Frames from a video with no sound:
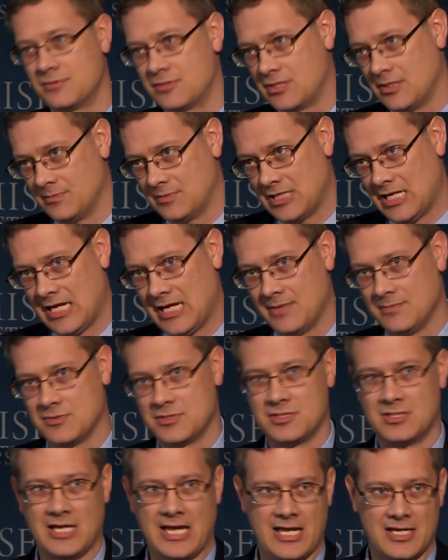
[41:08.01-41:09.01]

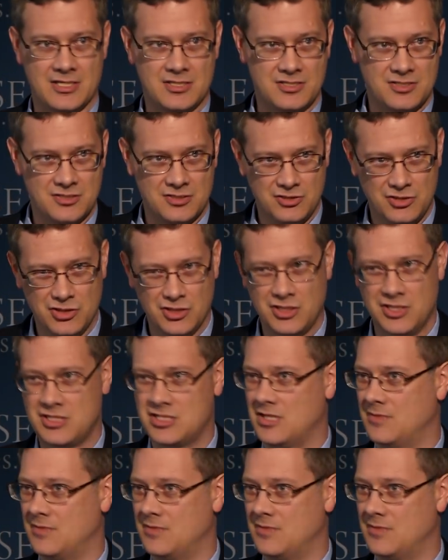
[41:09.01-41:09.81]
Sometimes that's good.